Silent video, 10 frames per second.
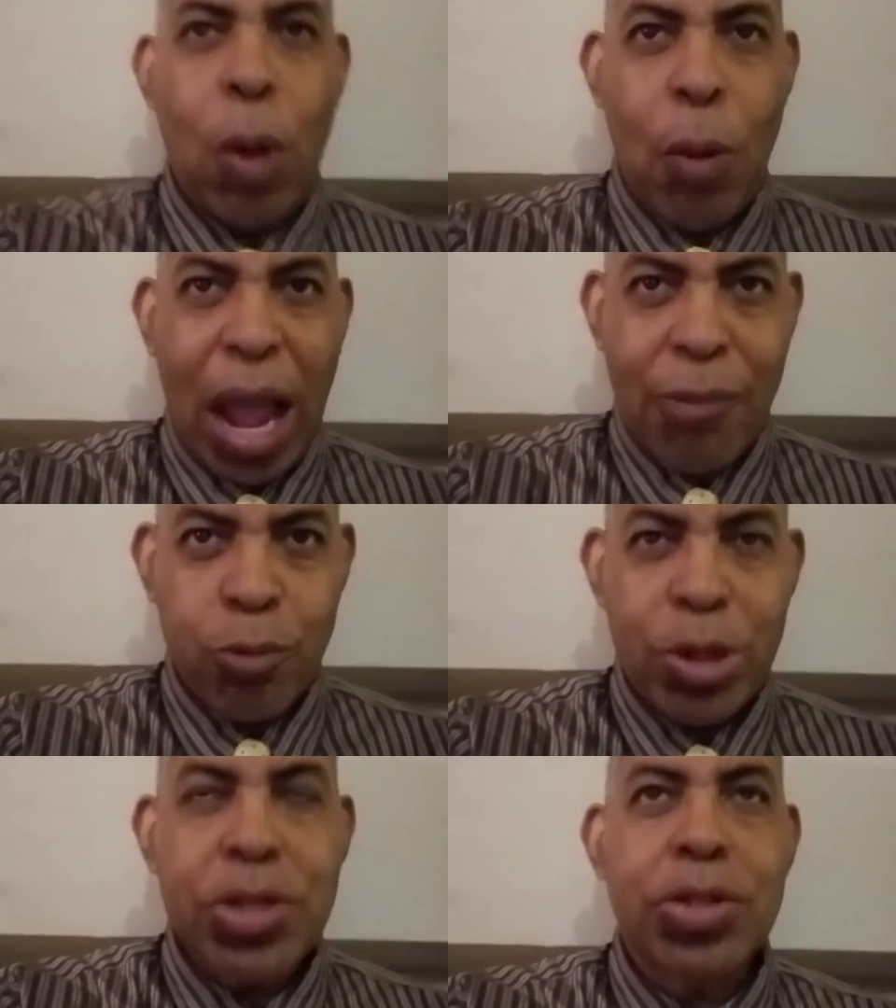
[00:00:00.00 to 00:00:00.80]

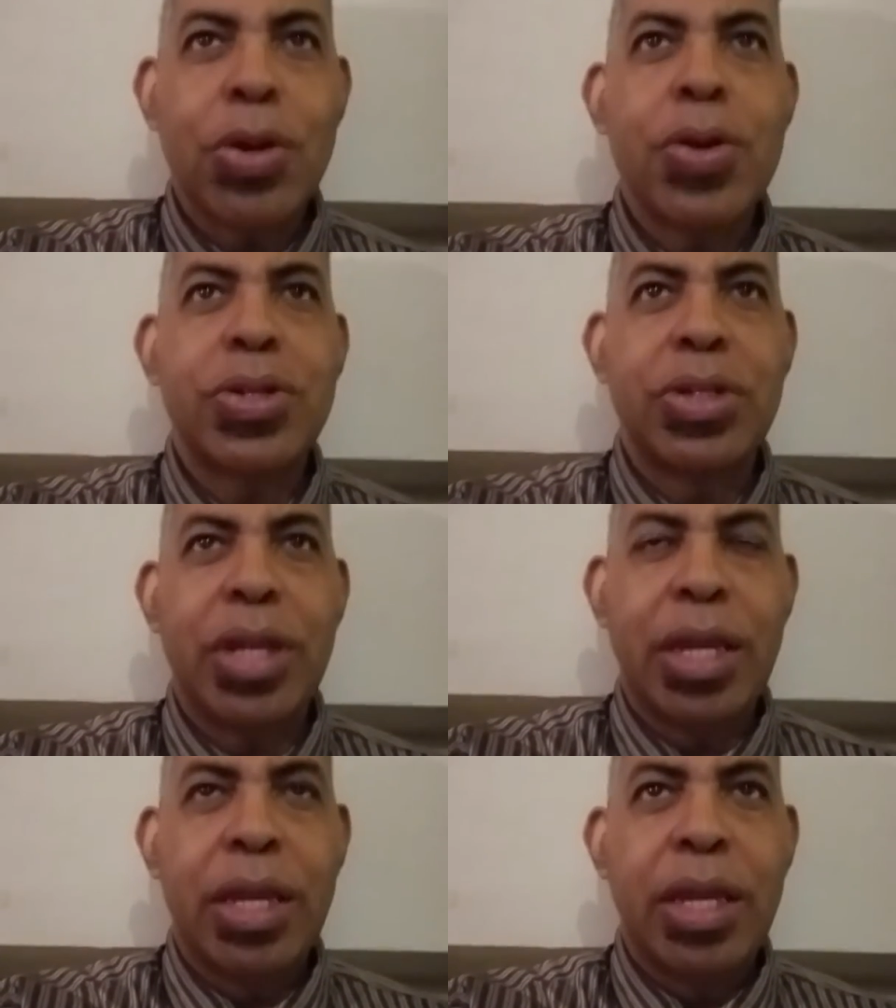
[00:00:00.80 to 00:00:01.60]
I've researched
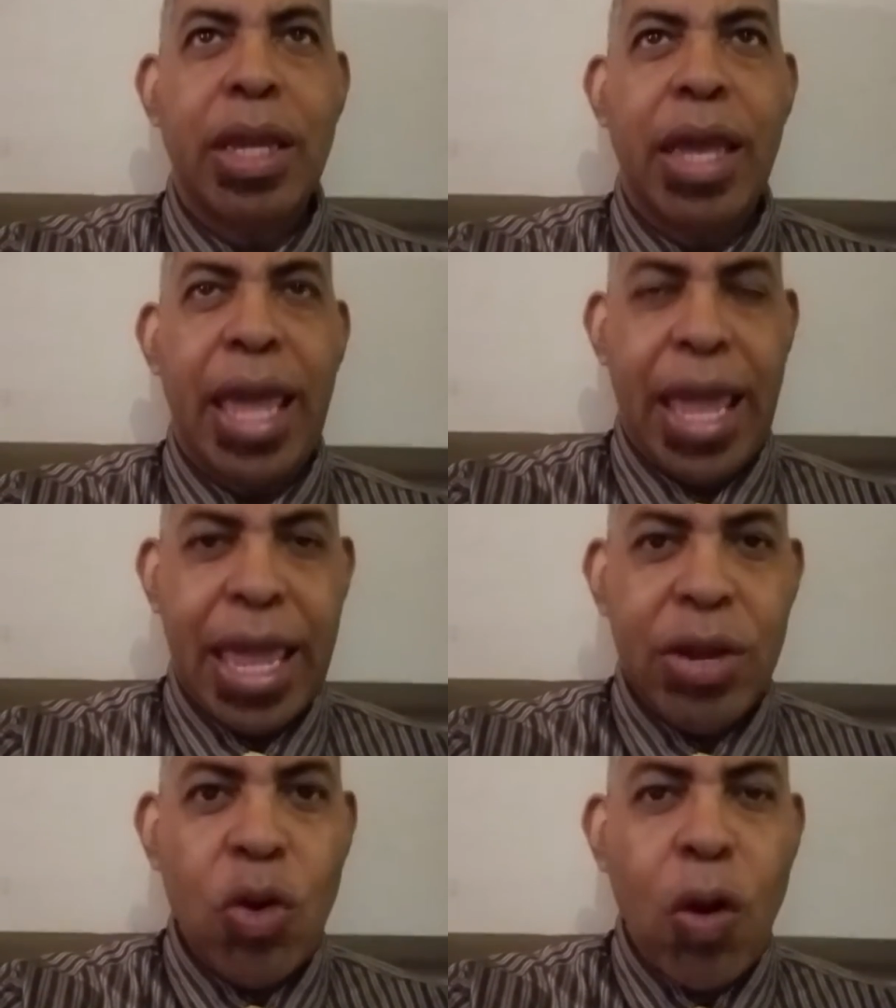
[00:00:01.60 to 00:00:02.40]

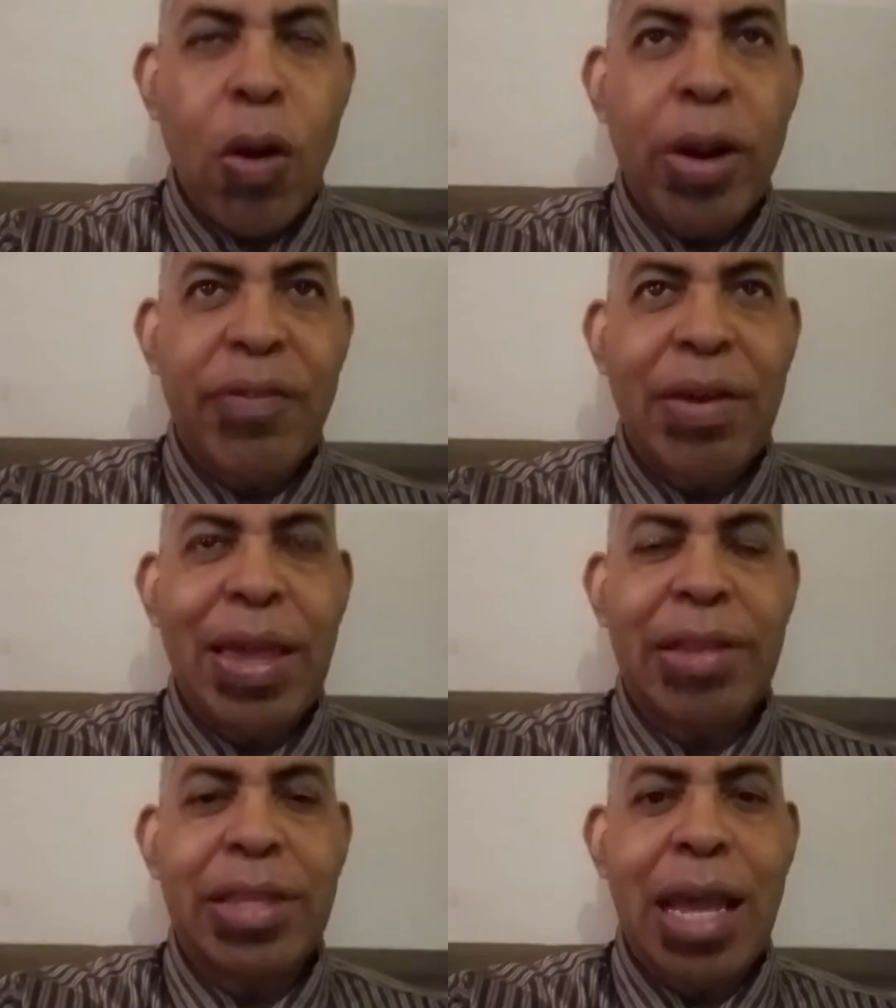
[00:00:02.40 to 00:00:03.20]
and or if I
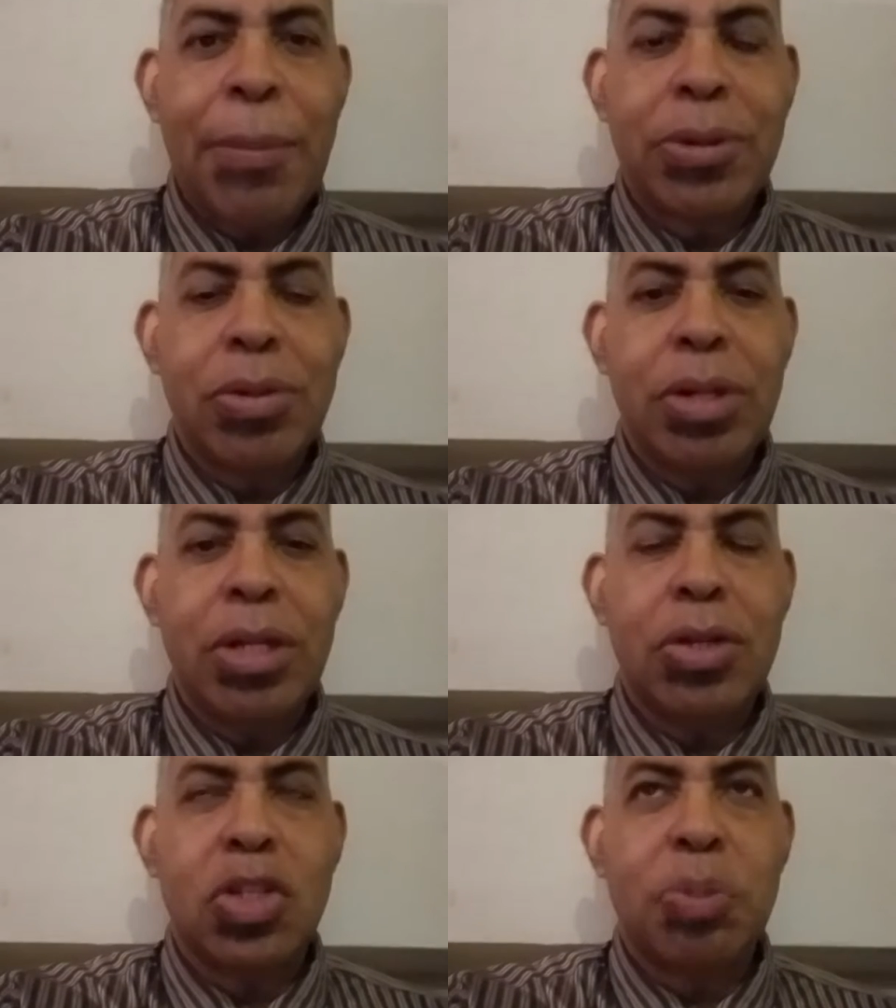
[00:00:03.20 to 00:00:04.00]
had the
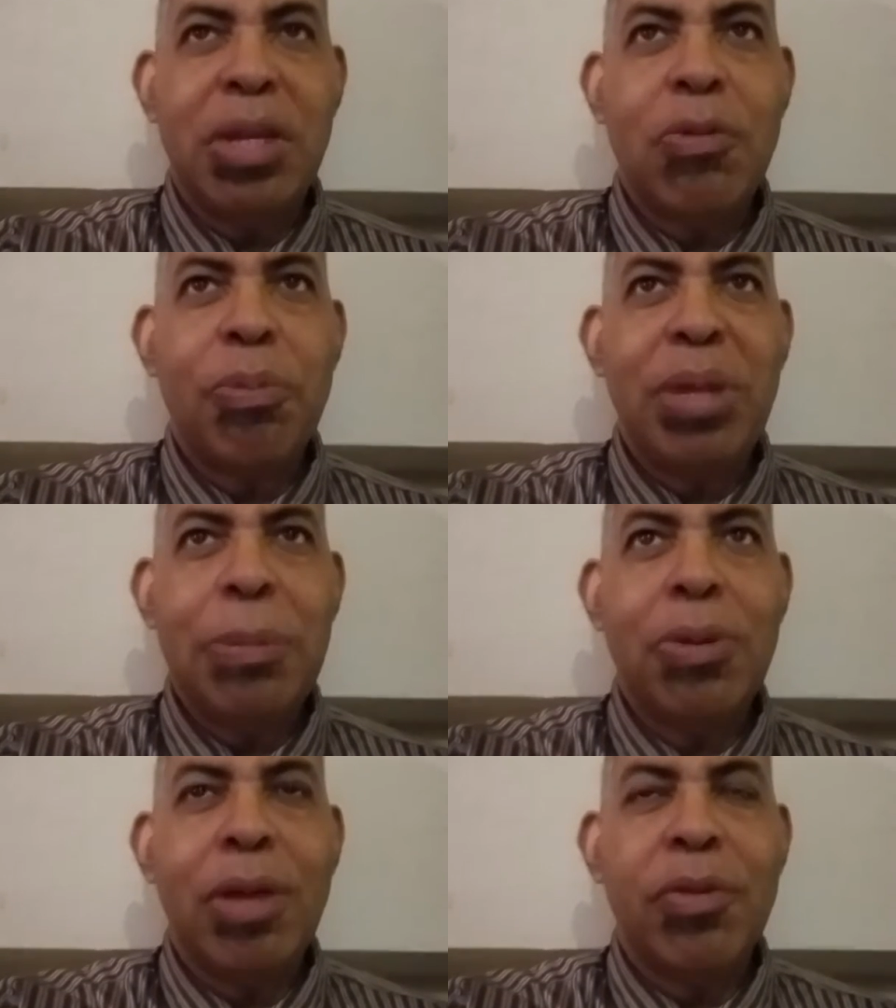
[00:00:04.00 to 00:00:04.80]
opportunity to speak with
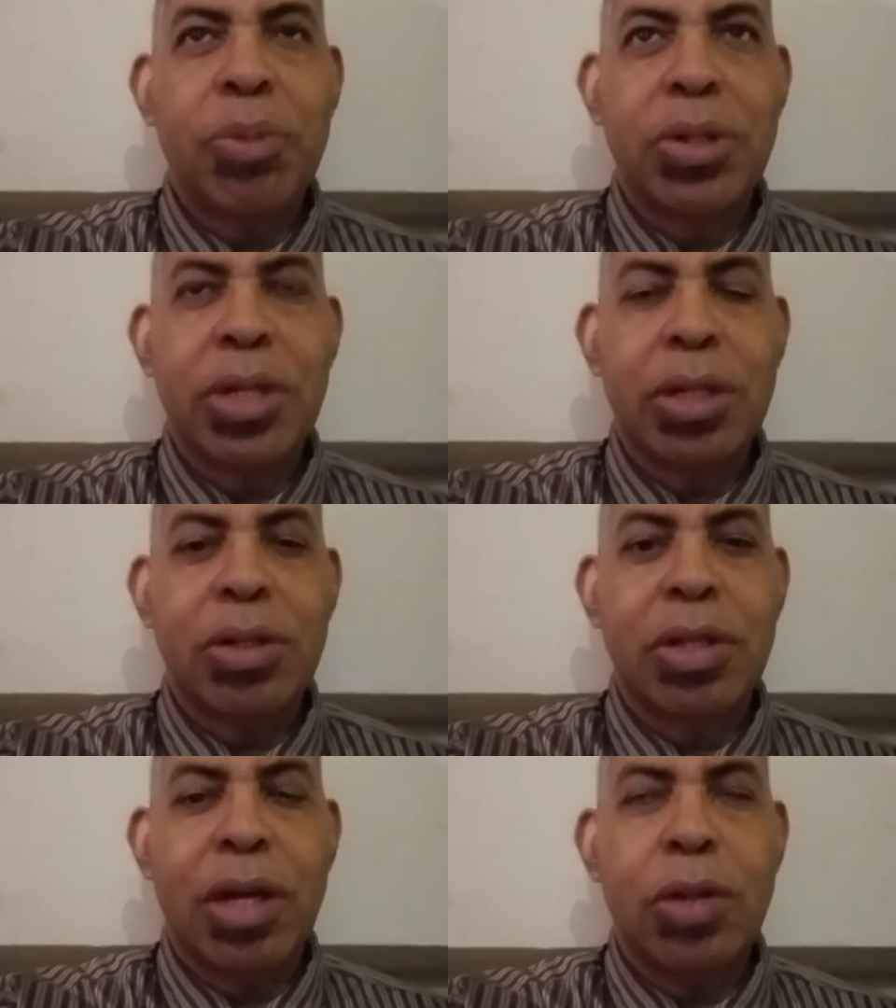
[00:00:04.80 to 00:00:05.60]
people of a
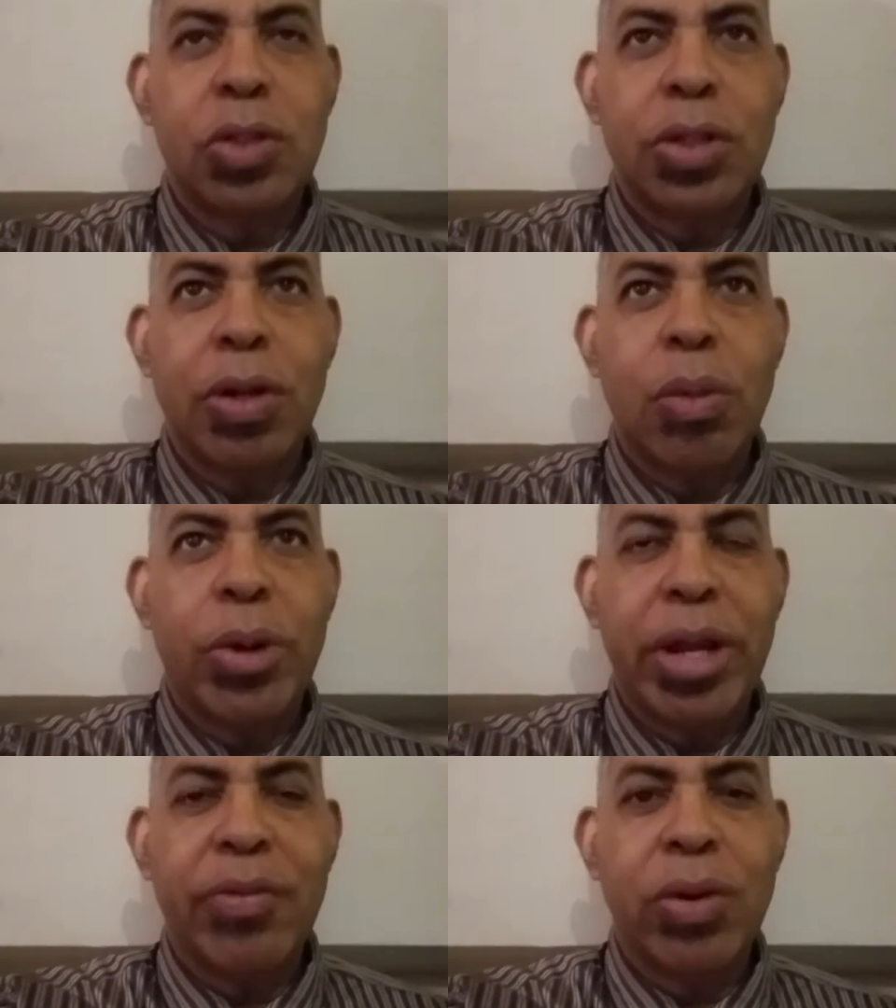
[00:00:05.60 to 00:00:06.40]
particular culture or
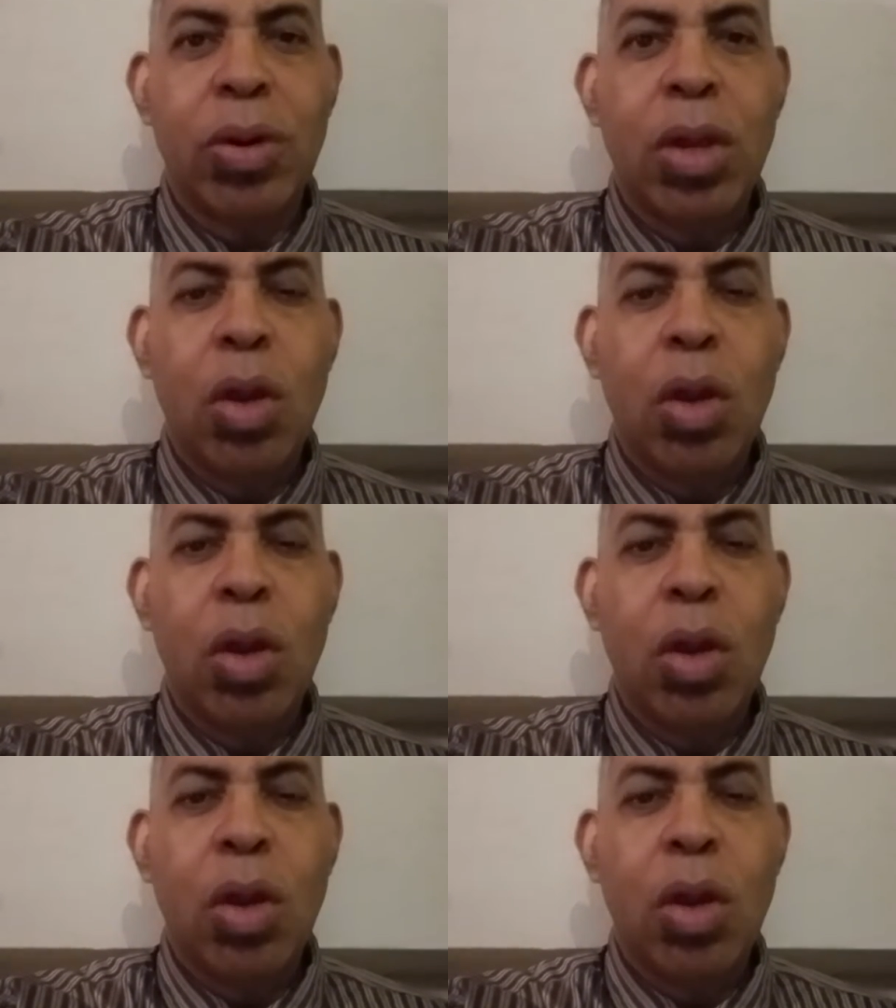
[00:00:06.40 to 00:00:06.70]
whatever,